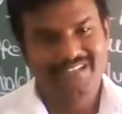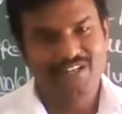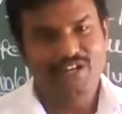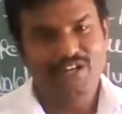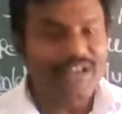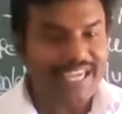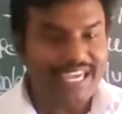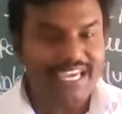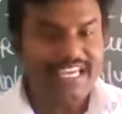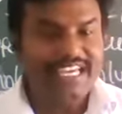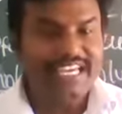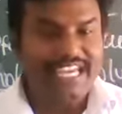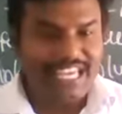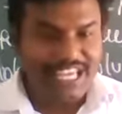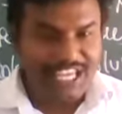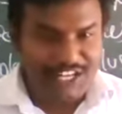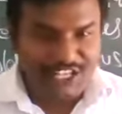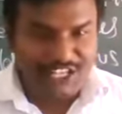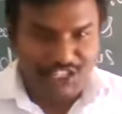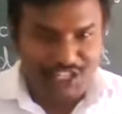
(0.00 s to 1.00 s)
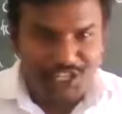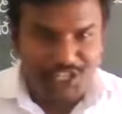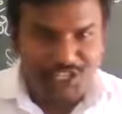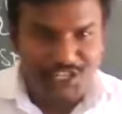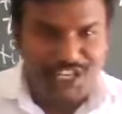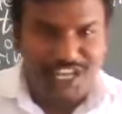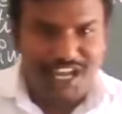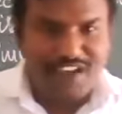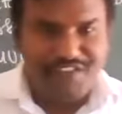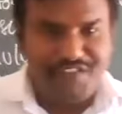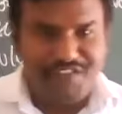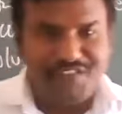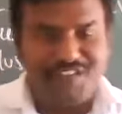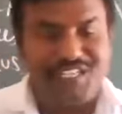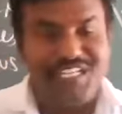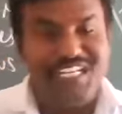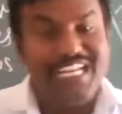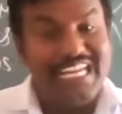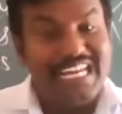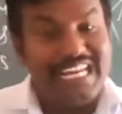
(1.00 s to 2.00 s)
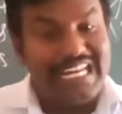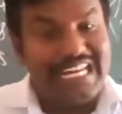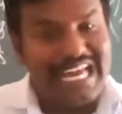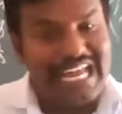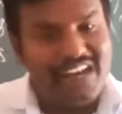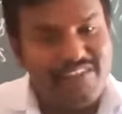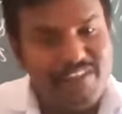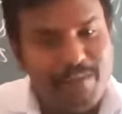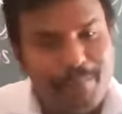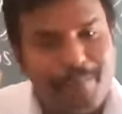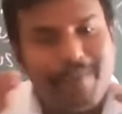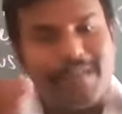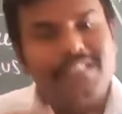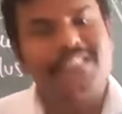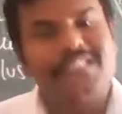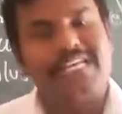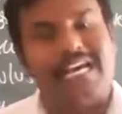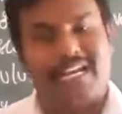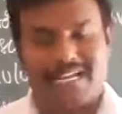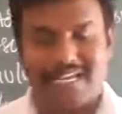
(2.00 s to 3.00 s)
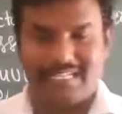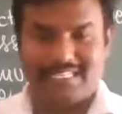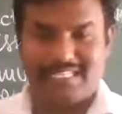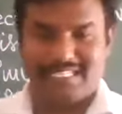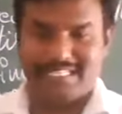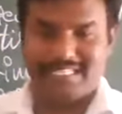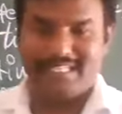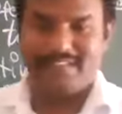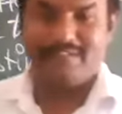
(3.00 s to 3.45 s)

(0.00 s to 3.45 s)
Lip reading: Okay, initiation of nerve impulse occurs